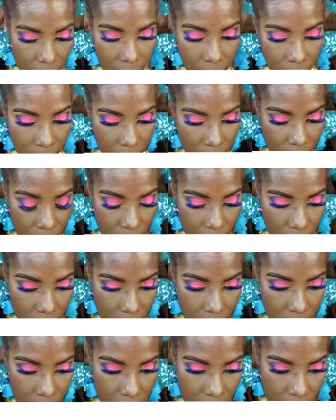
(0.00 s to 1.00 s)

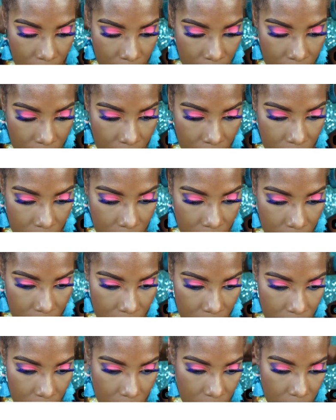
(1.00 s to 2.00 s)

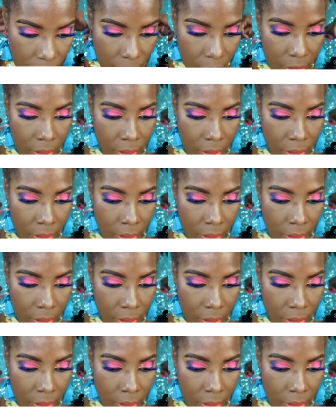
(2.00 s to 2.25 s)
Nobody speaks.